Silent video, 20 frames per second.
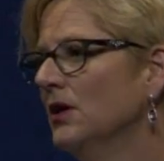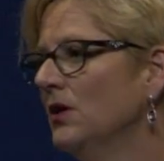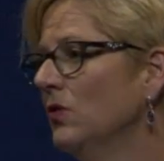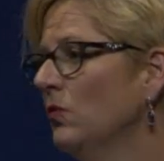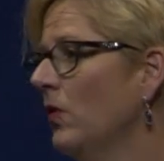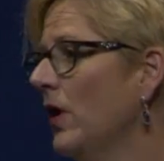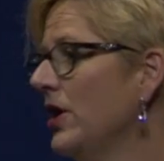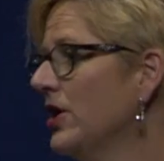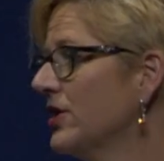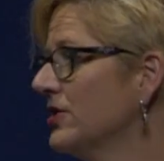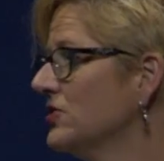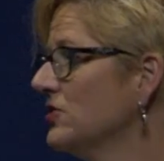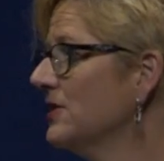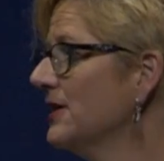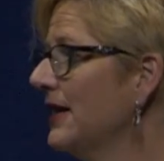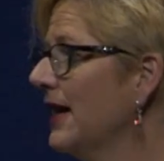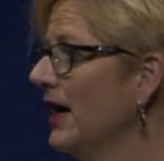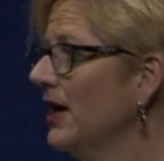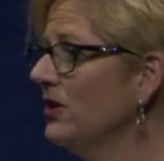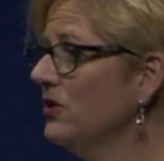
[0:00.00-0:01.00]
What you can do
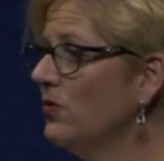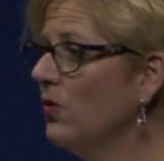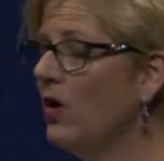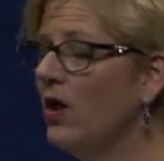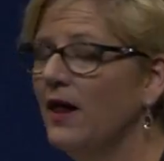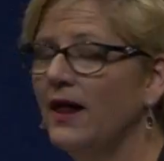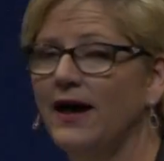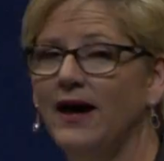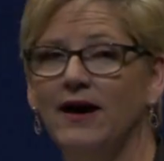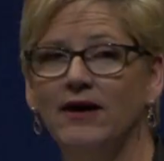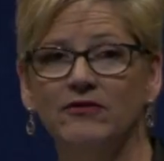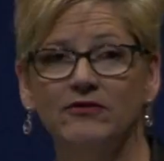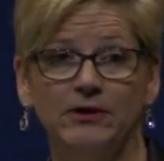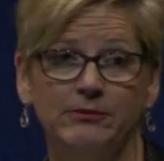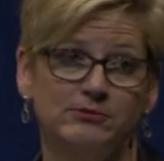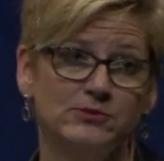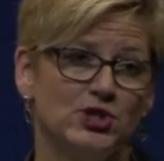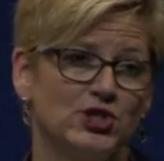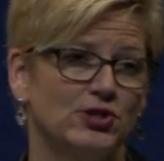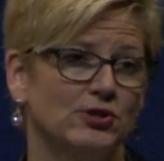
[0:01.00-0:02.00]
today, you all have,
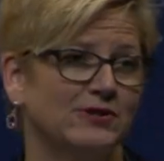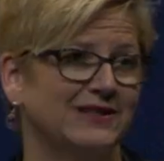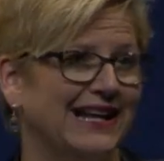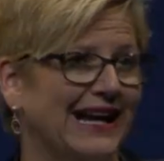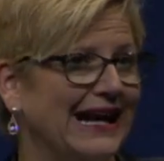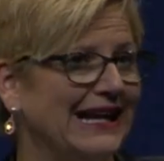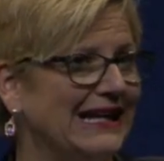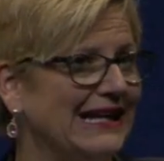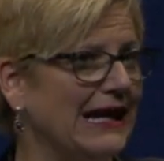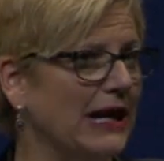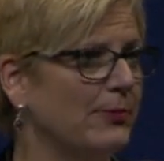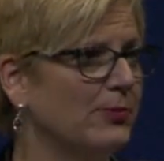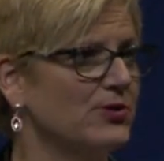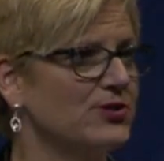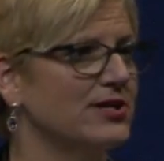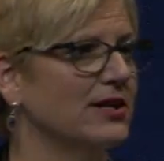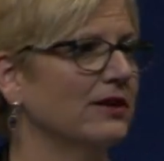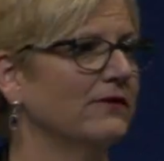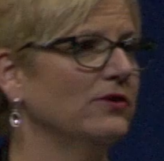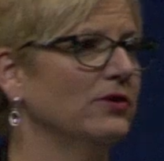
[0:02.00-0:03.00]
I'm sure
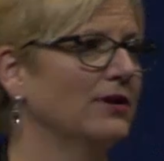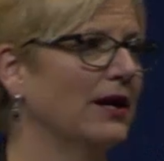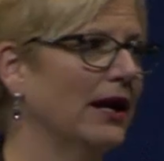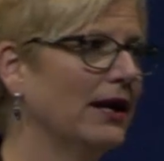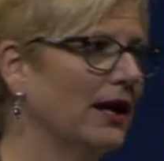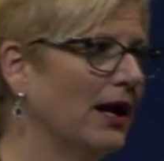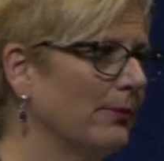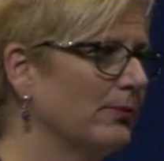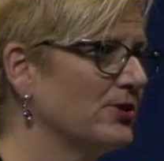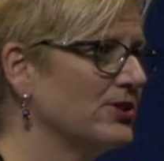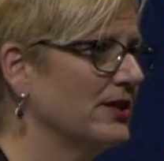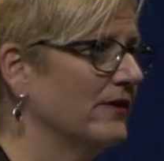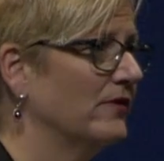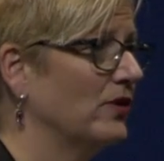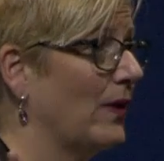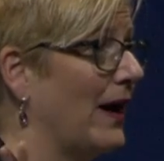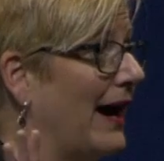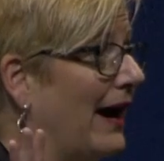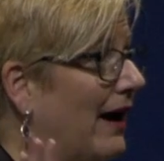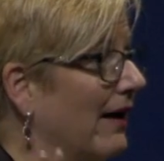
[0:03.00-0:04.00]
98% of you, 99% of you
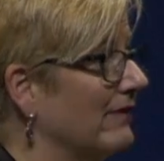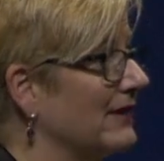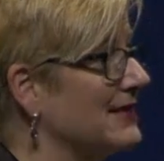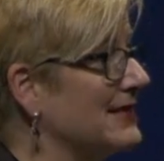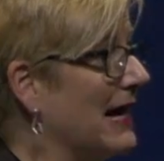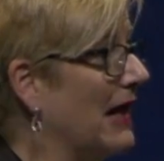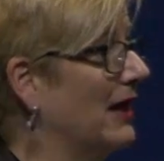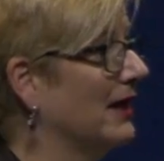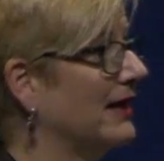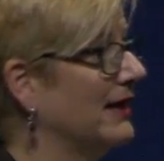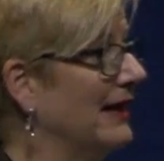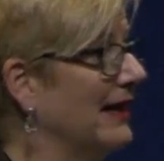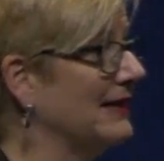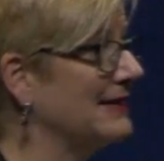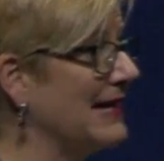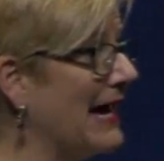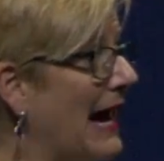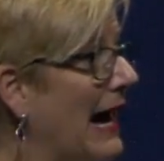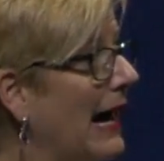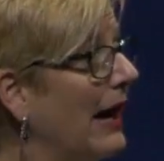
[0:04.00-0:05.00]
have the Talent Connect
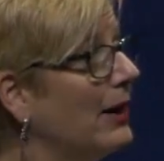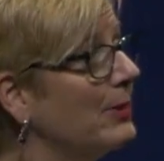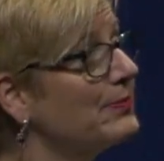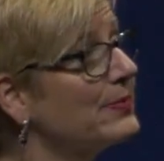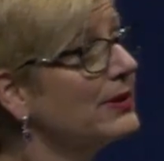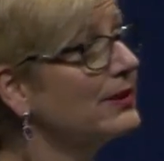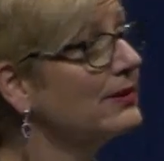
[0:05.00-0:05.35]
app.